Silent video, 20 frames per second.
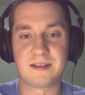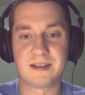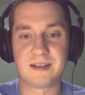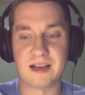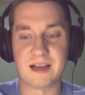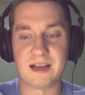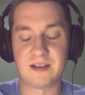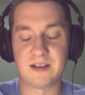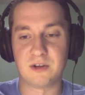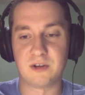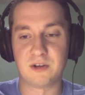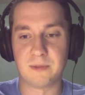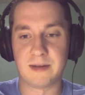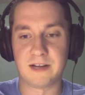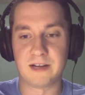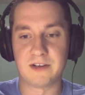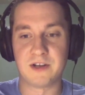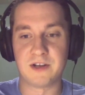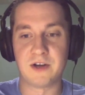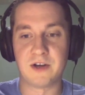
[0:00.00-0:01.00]
I don't know
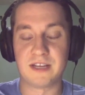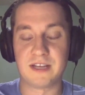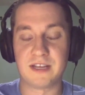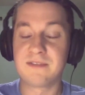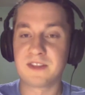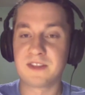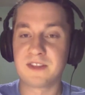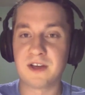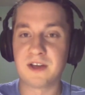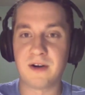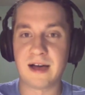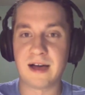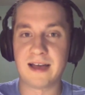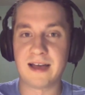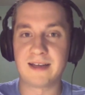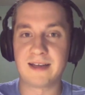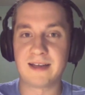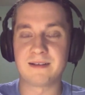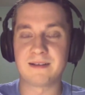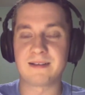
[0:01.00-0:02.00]
about Noah. Even though
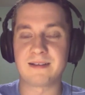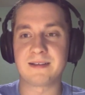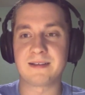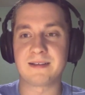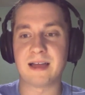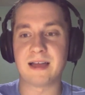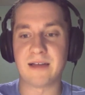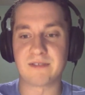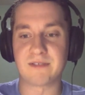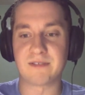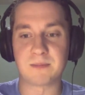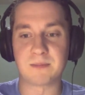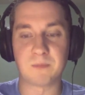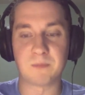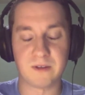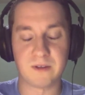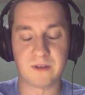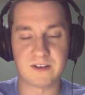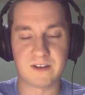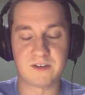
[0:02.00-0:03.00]
I have some
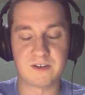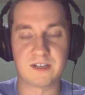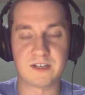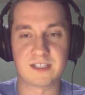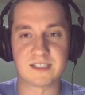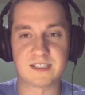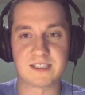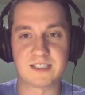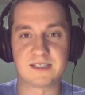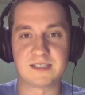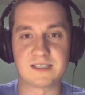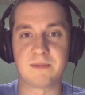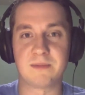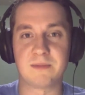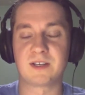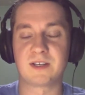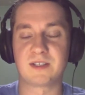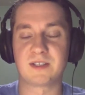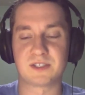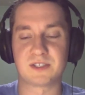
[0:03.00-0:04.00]
pointed criticism
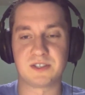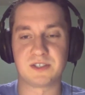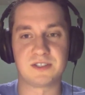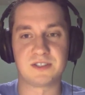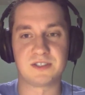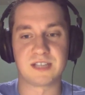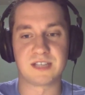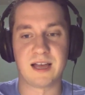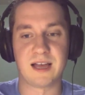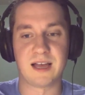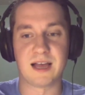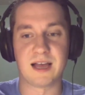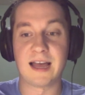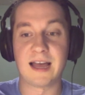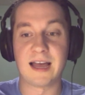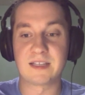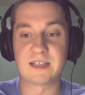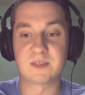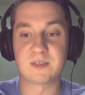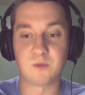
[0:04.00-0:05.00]
and concerns,
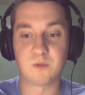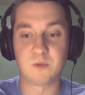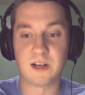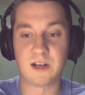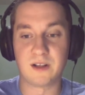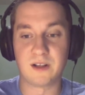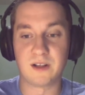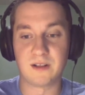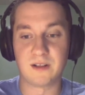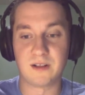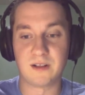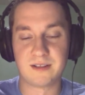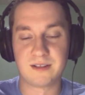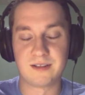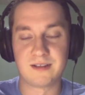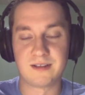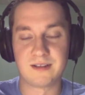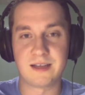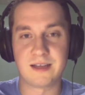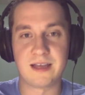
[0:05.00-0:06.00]
I as well
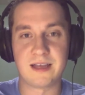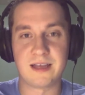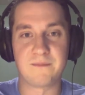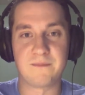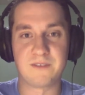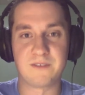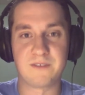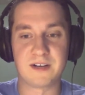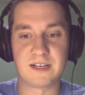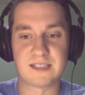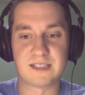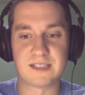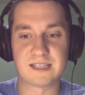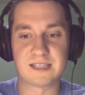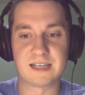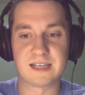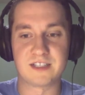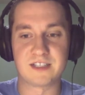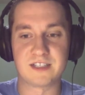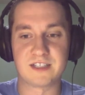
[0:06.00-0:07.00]
am very
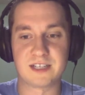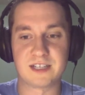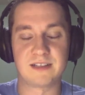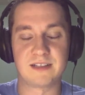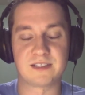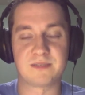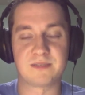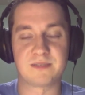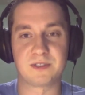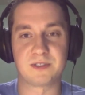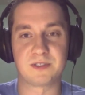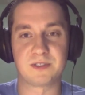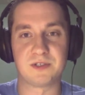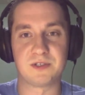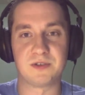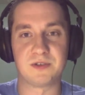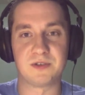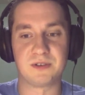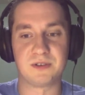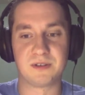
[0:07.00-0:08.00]
excited to check out
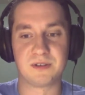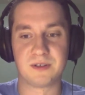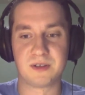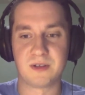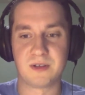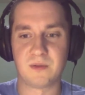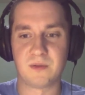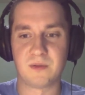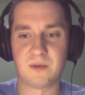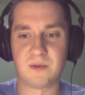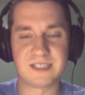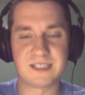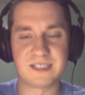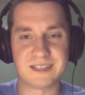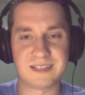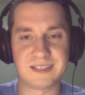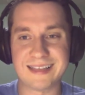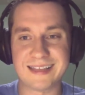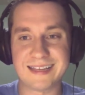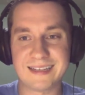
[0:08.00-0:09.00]
Splatoon. What is it, late